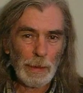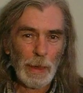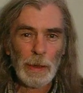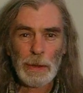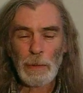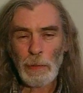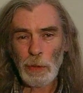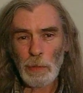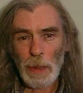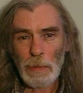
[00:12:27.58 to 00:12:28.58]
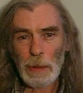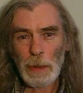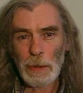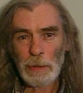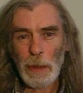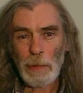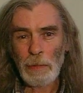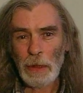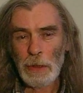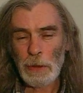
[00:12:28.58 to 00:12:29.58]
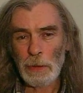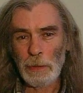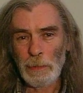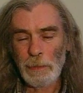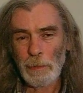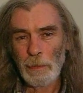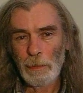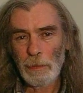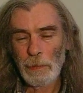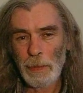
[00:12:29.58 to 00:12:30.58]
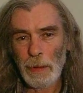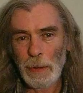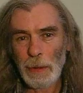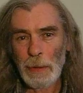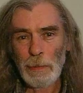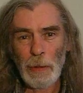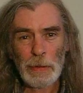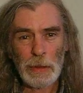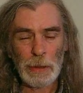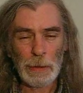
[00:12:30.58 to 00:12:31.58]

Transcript: And some of you may be in deprivation, in poverty,